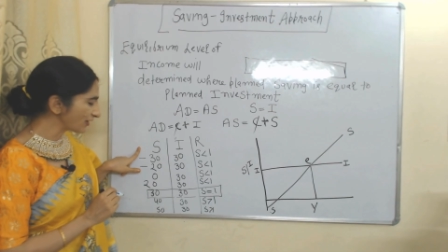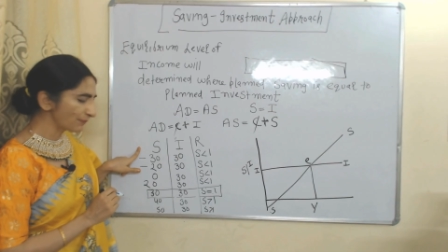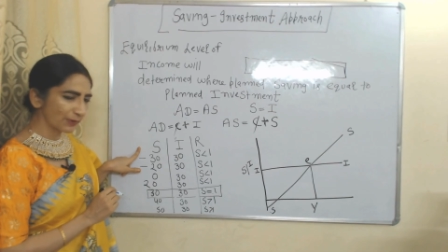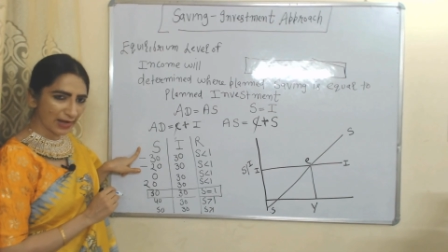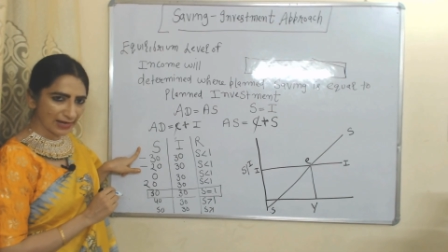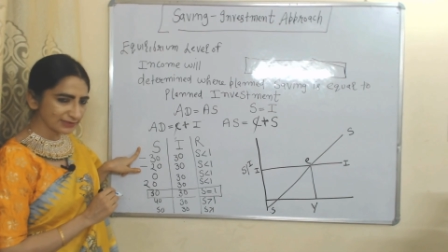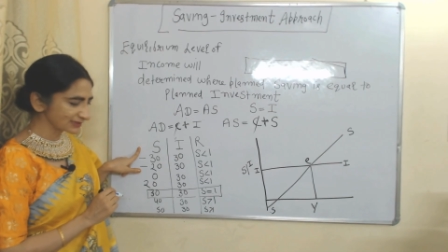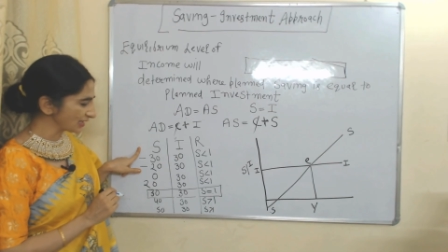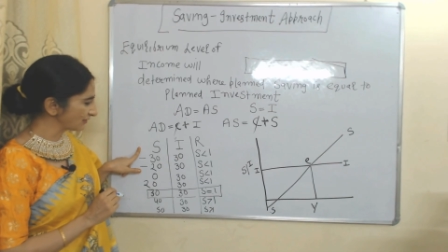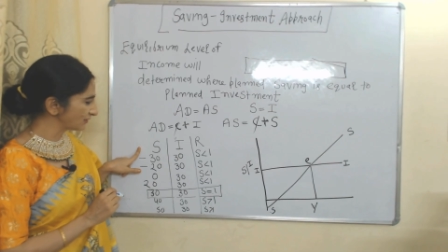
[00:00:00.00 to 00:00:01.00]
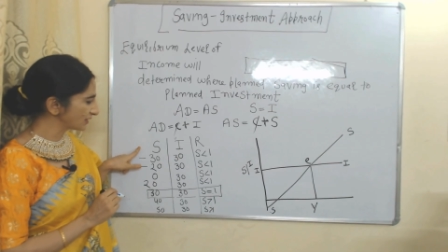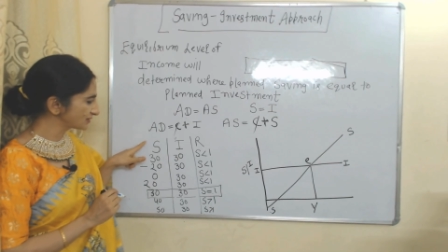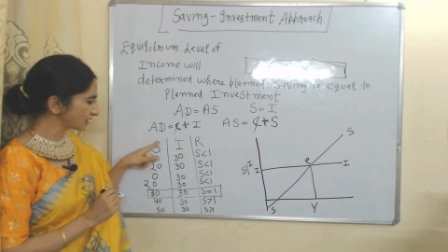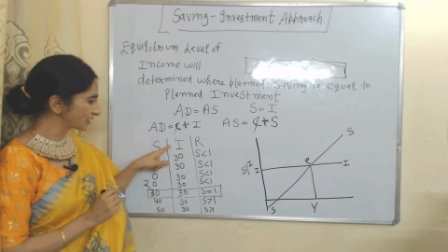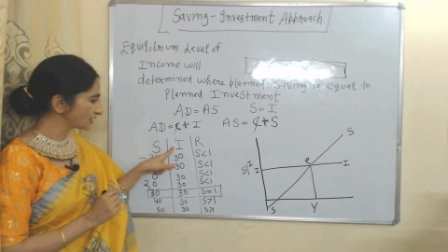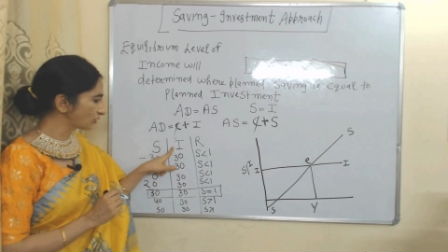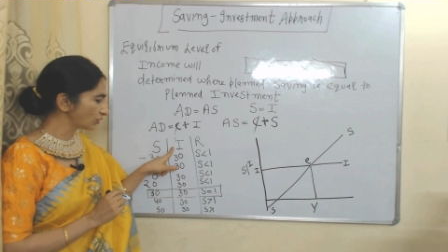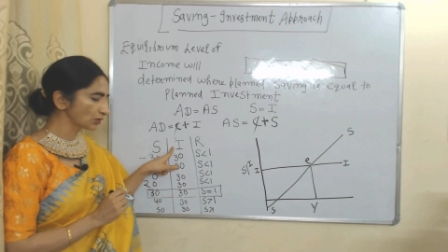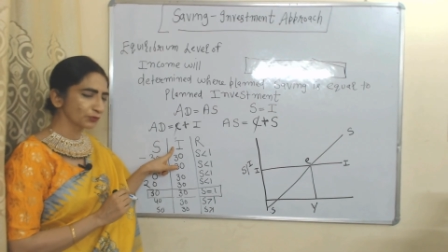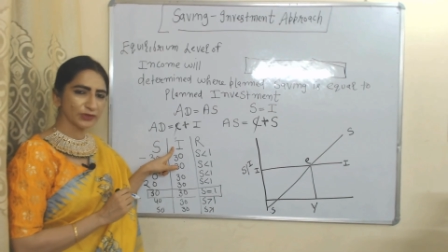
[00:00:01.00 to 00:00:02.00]
have planned saving, second
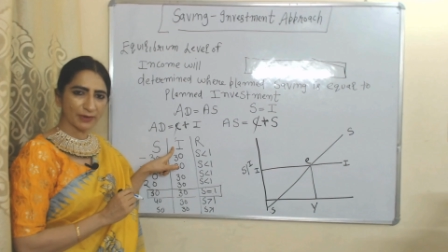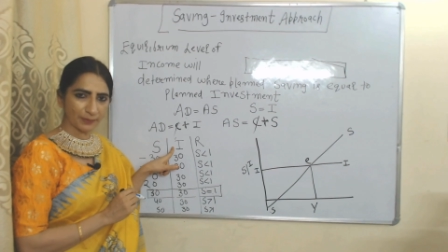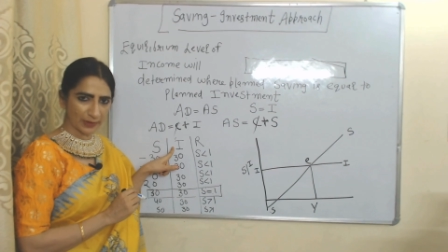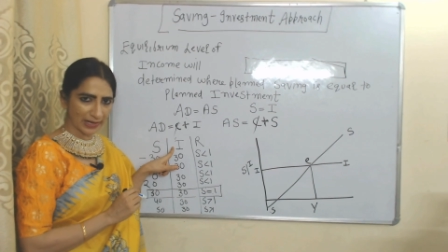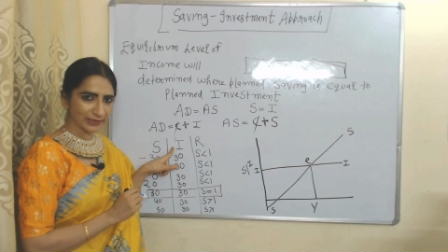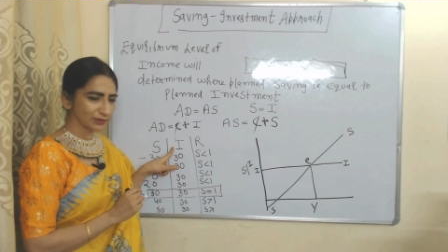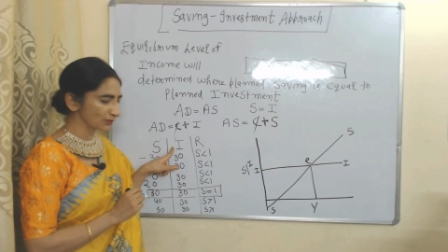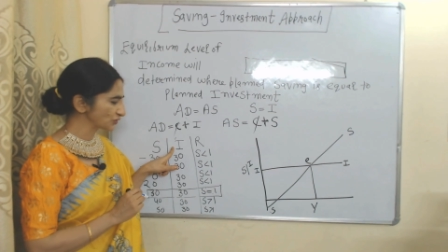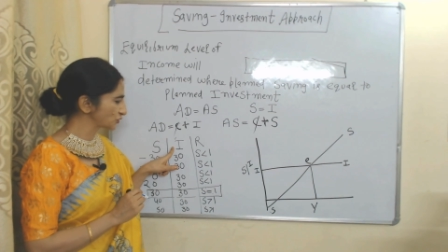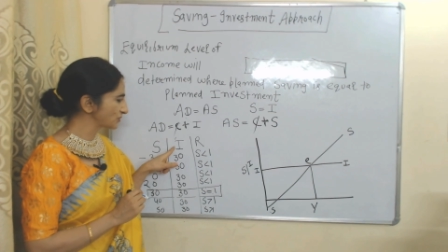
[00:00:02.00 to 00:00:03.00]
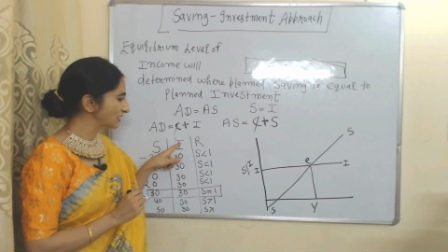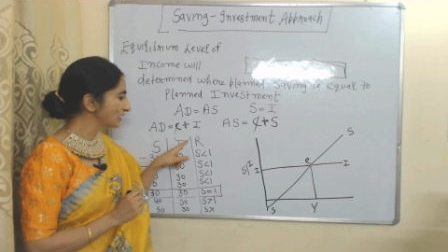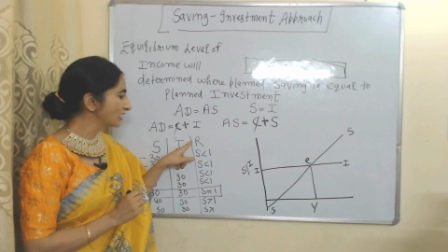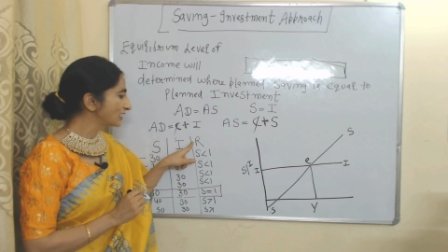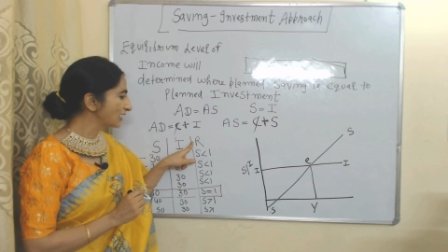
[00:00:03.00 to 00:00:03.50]
column we have planned investment,